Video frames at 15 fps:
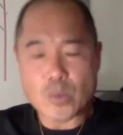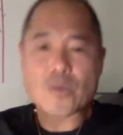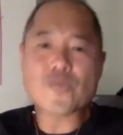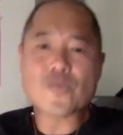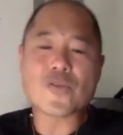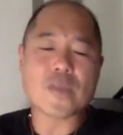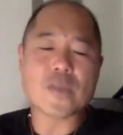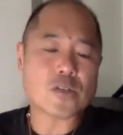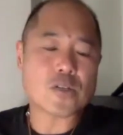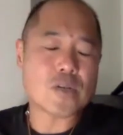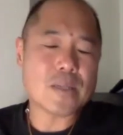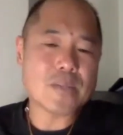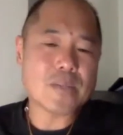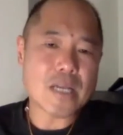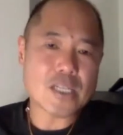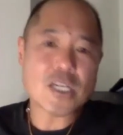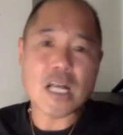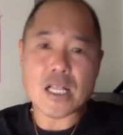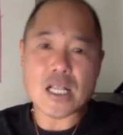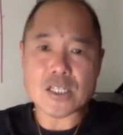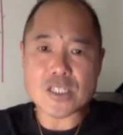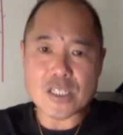for the Extreme Tech
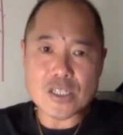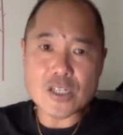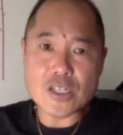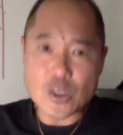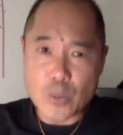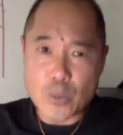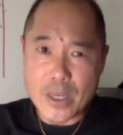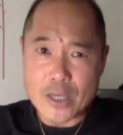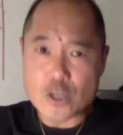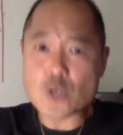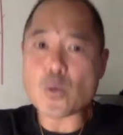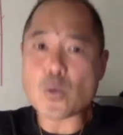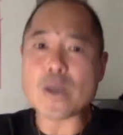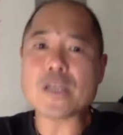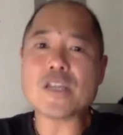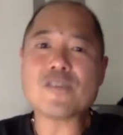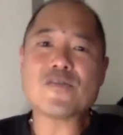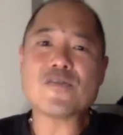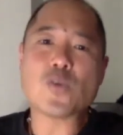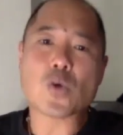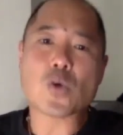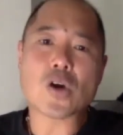Challenge this year, we had
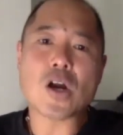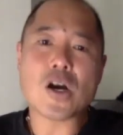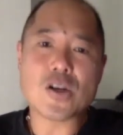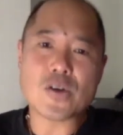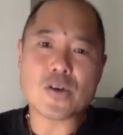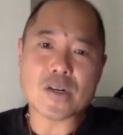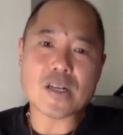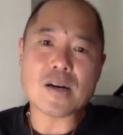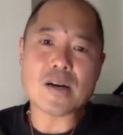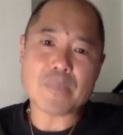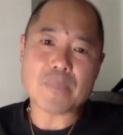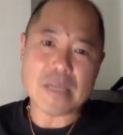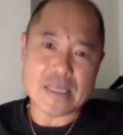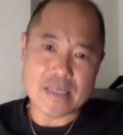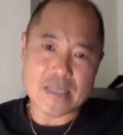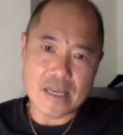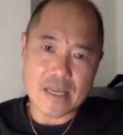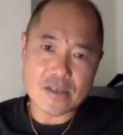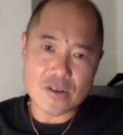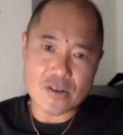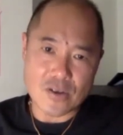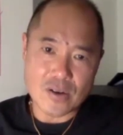2,400 companies
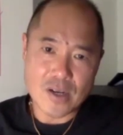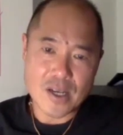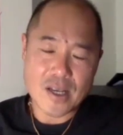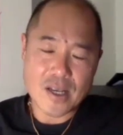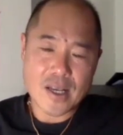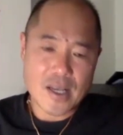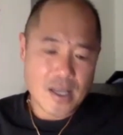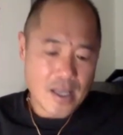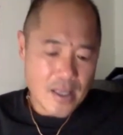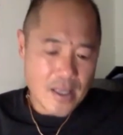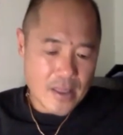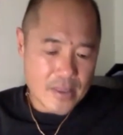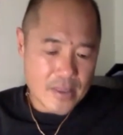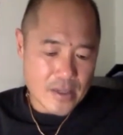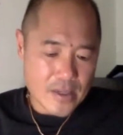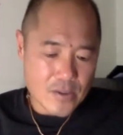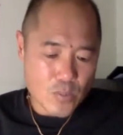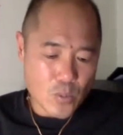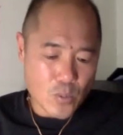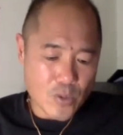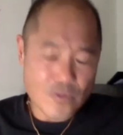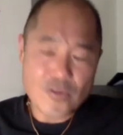enter that
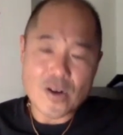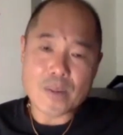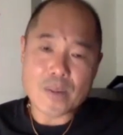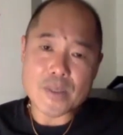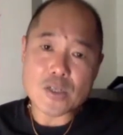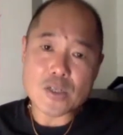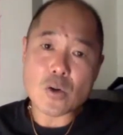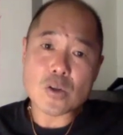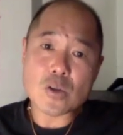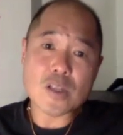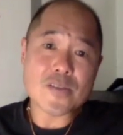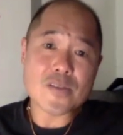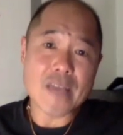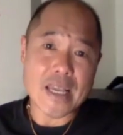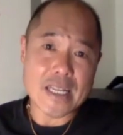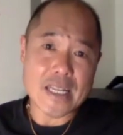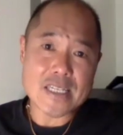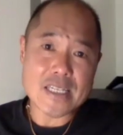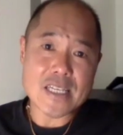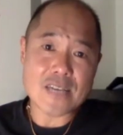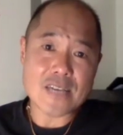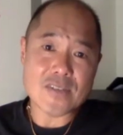were from a total of
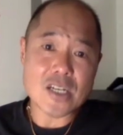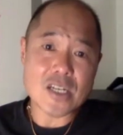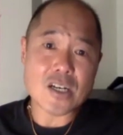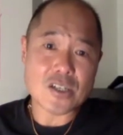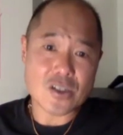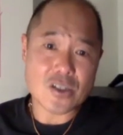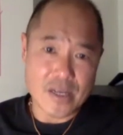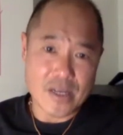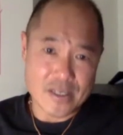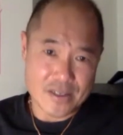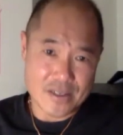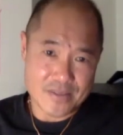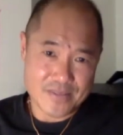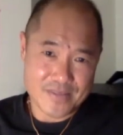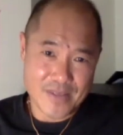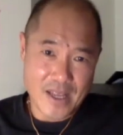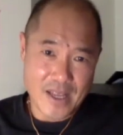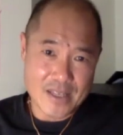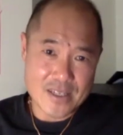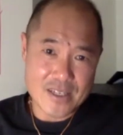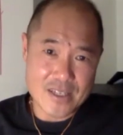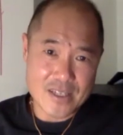87 countries
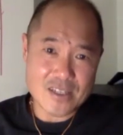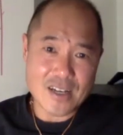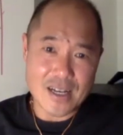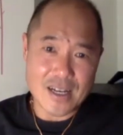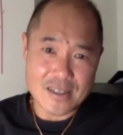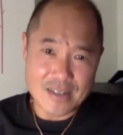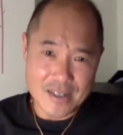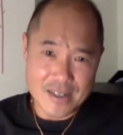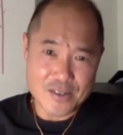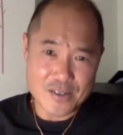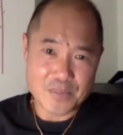and 6 continents.